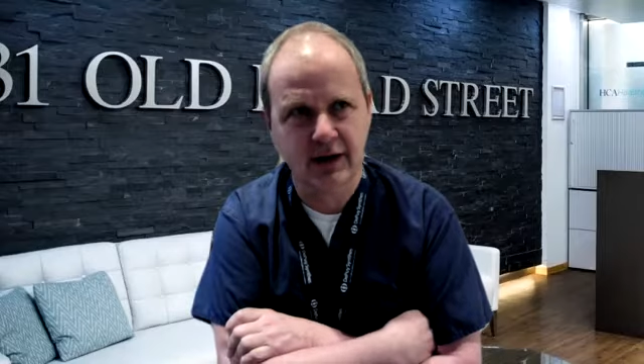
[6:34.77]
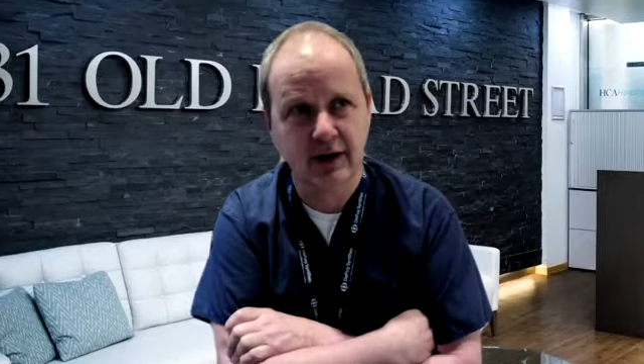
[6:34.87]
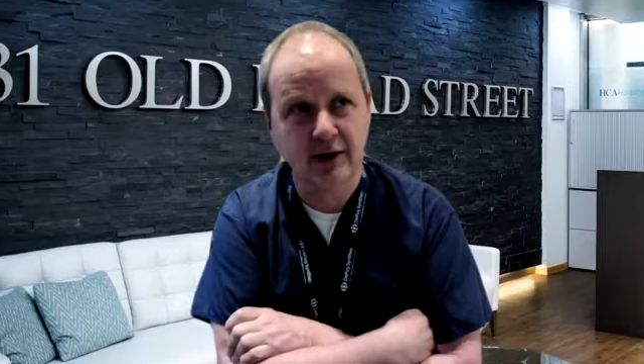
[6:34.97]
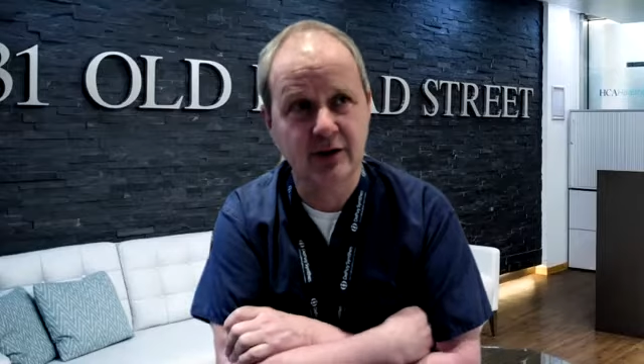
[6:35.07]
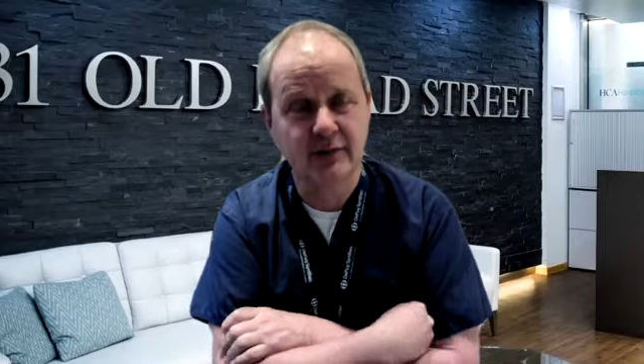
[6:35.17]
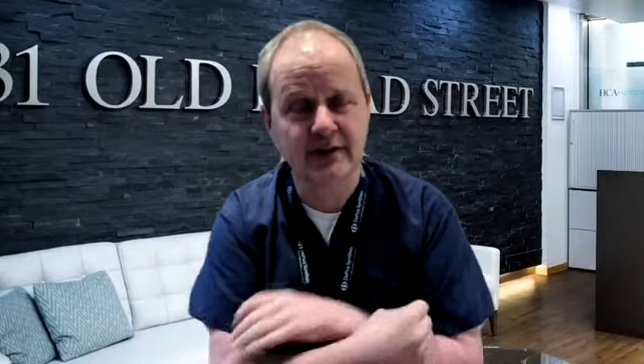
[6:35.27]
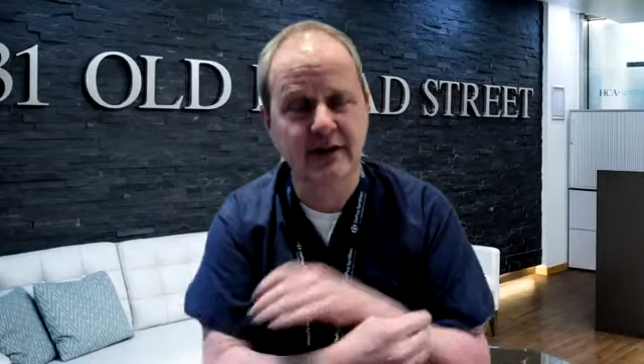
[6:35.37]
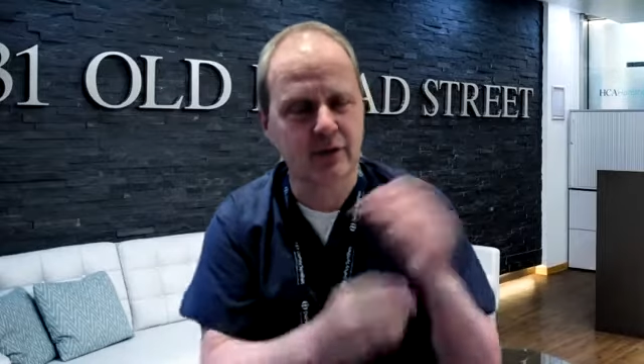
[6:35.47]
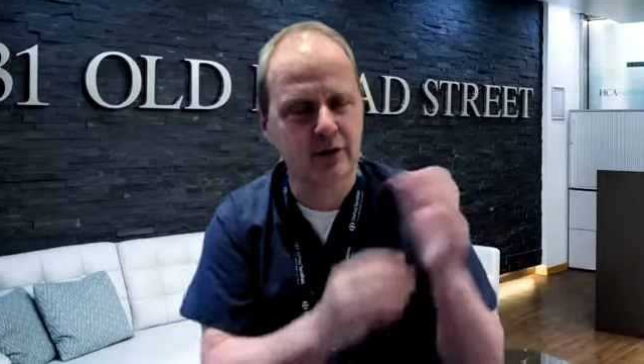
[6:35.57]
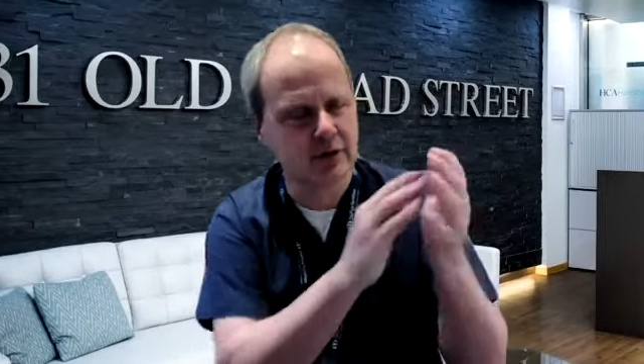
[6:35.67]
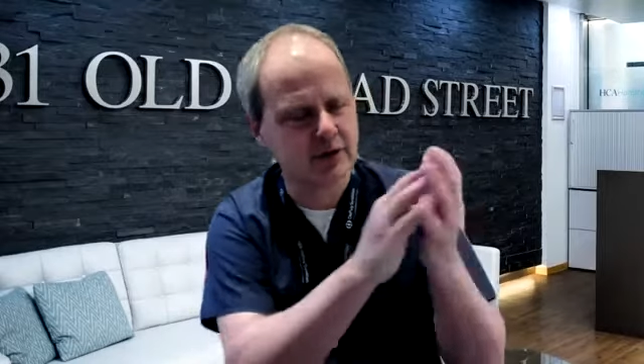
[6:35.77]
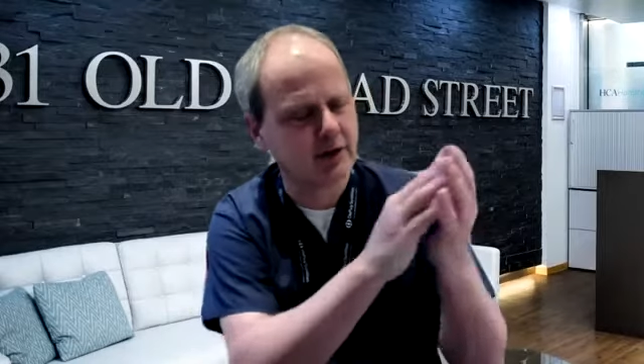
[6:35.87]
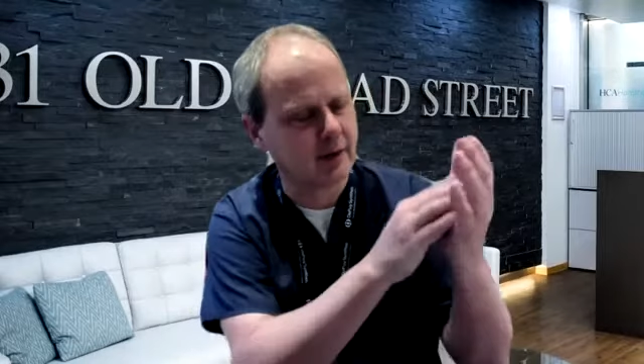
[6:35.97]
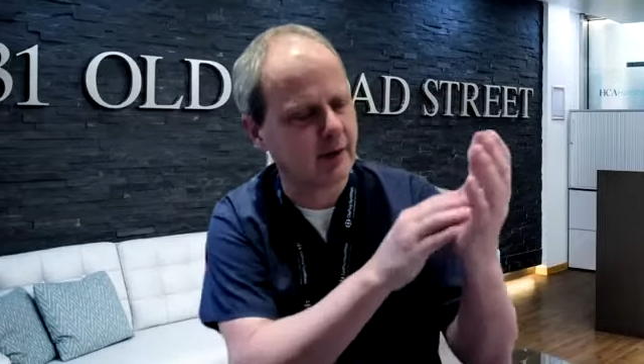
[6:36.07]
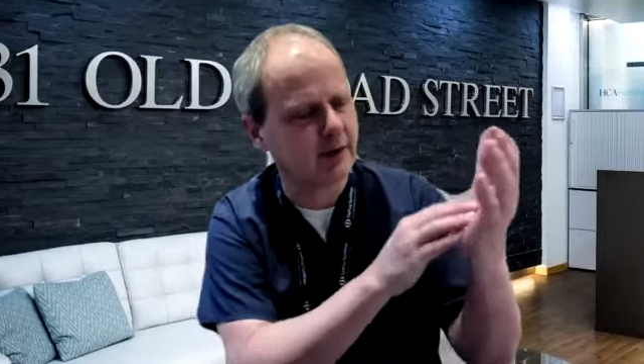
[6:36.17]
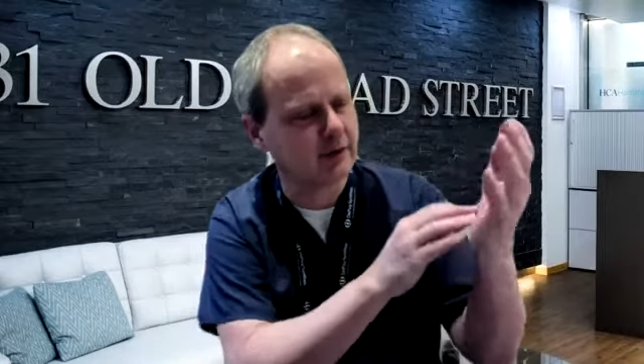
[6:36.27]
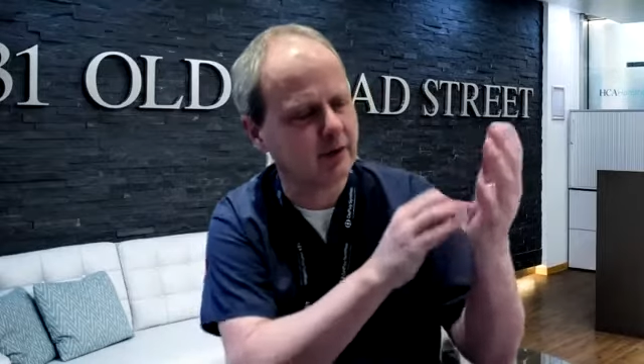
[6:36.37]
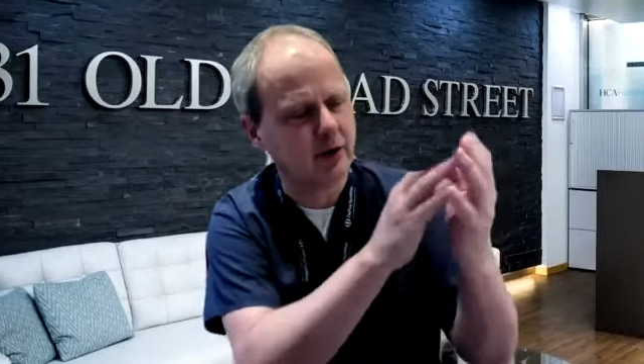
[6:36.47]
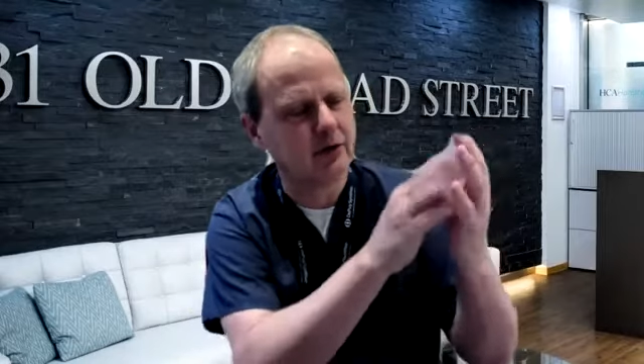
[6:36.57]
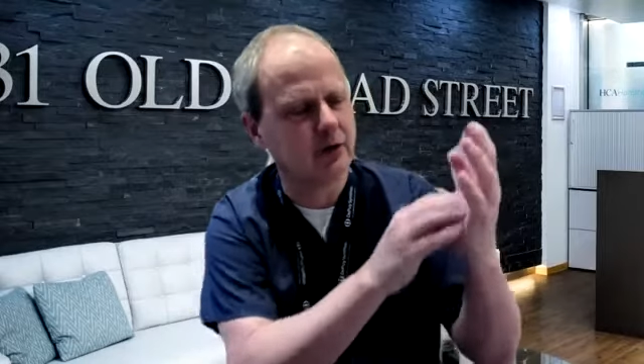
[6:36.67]
and just basically reducing the amount of
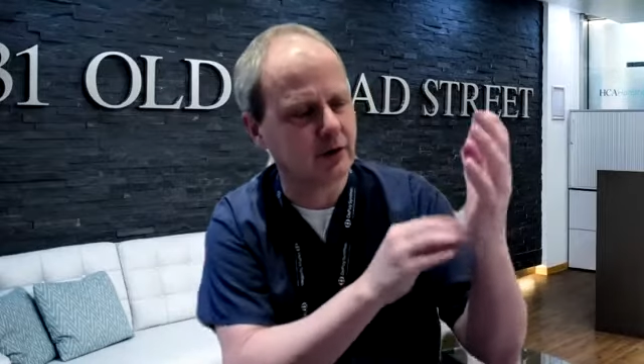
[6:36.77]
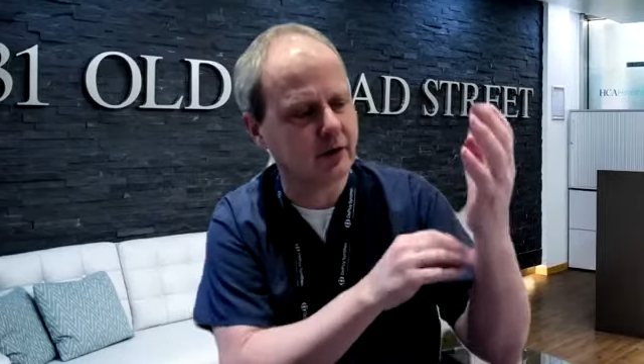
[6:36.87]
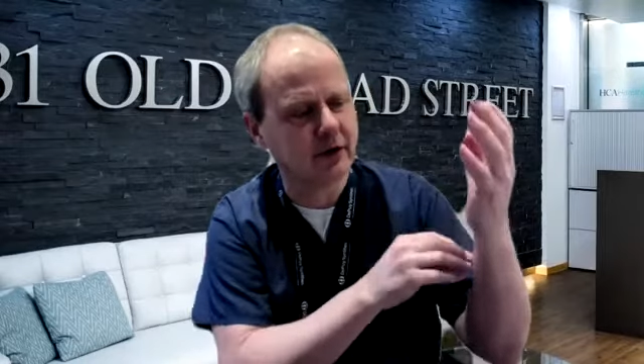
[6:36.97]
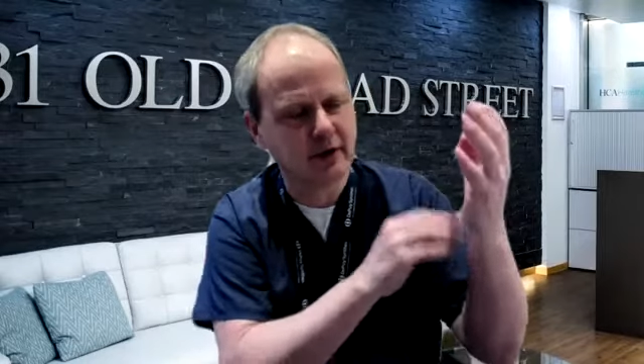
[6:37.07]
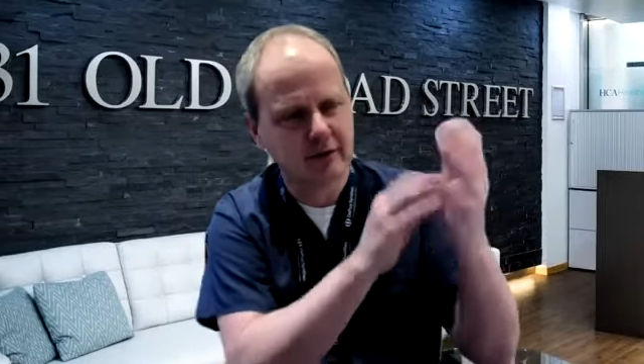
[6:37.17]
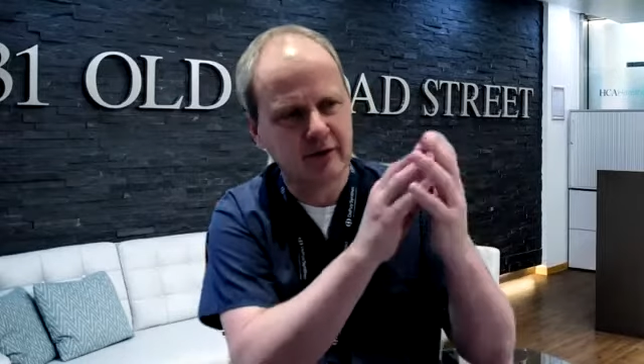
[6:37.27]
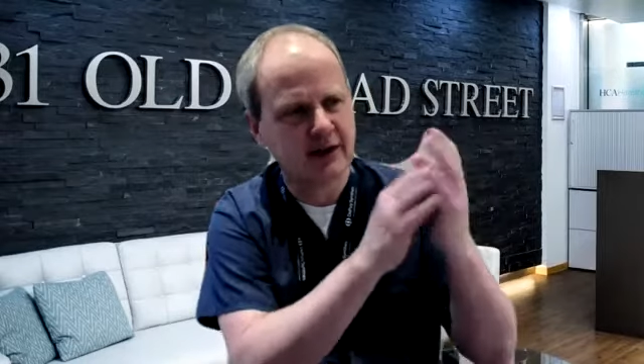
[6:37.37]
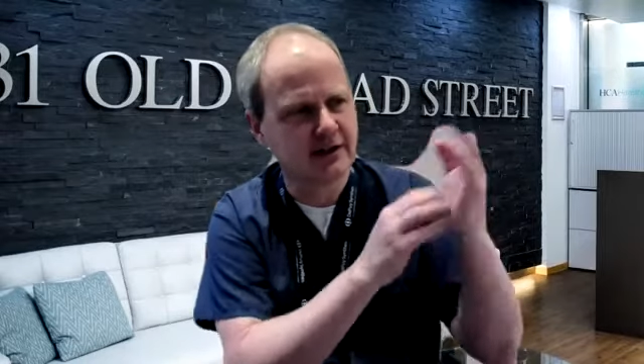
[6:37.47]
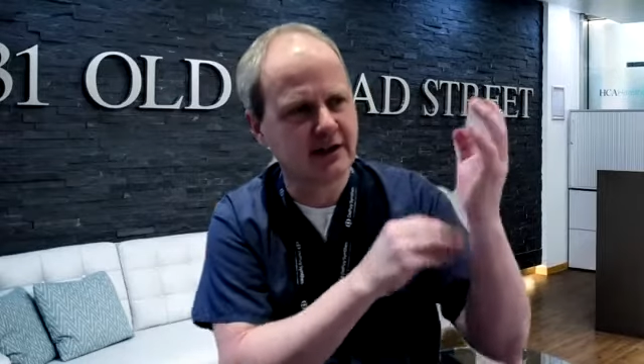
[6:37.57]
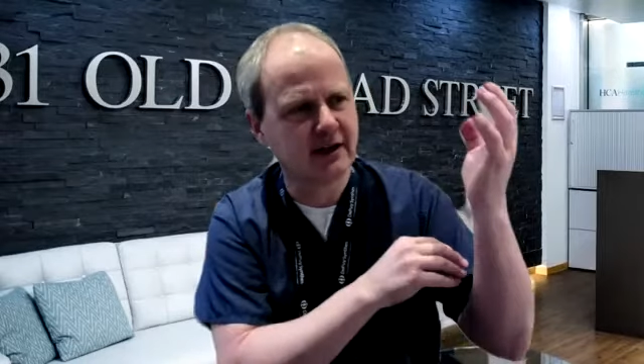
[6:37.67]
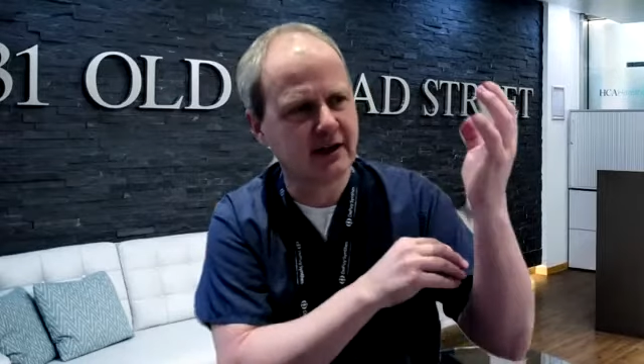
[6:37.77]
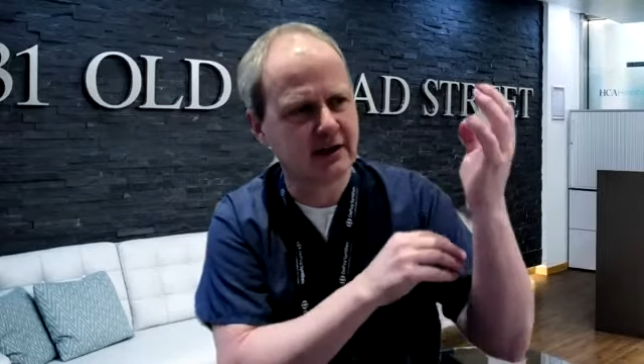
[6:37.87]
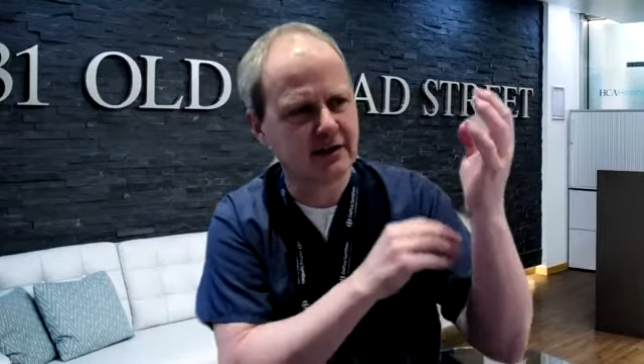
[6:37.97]
load on the flexor tendons.